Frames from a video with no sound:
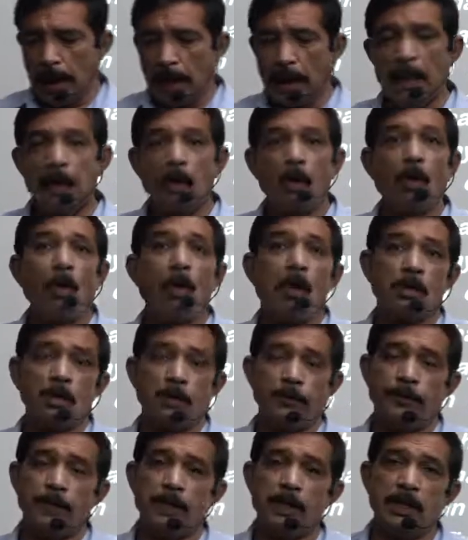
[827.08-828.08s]
an
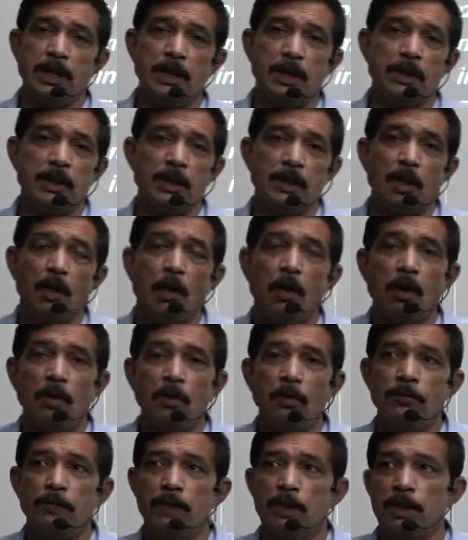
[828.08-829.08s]
auto fixation.
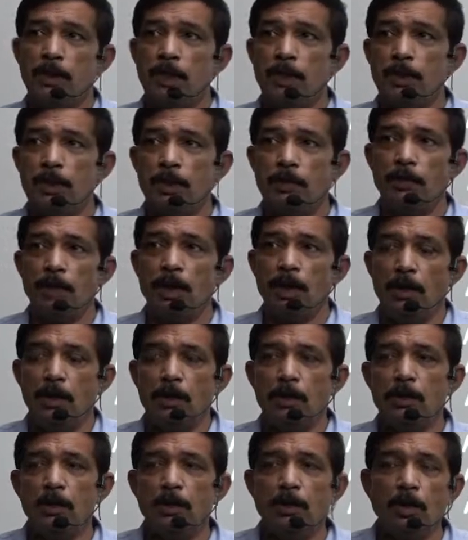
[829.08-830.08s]
Auto fixation means
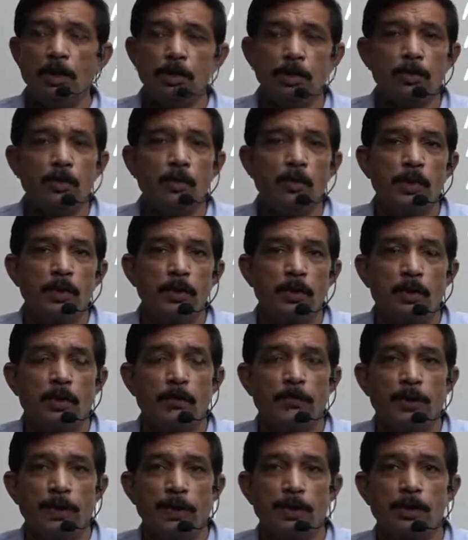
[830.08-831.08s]
you are so much
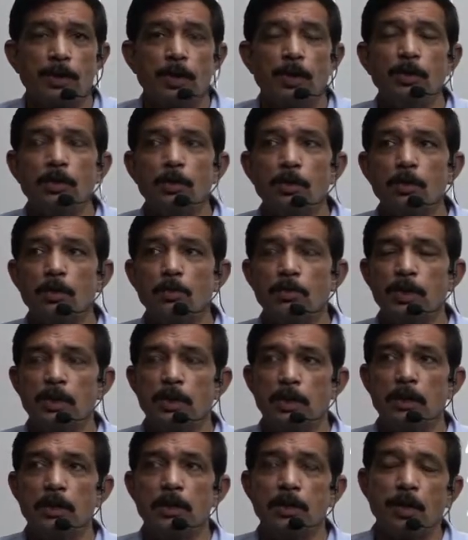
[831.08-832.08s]
fixed, you are so much
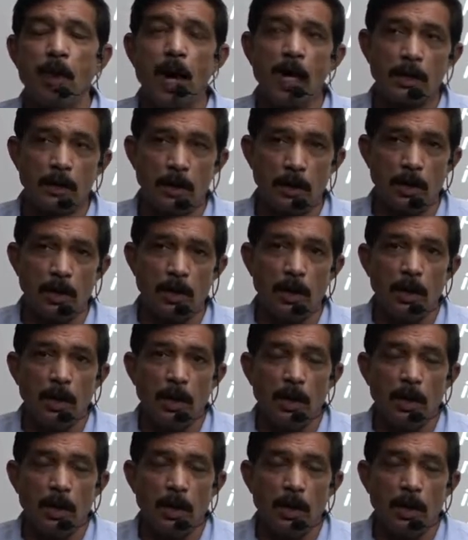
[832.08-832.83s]
attracted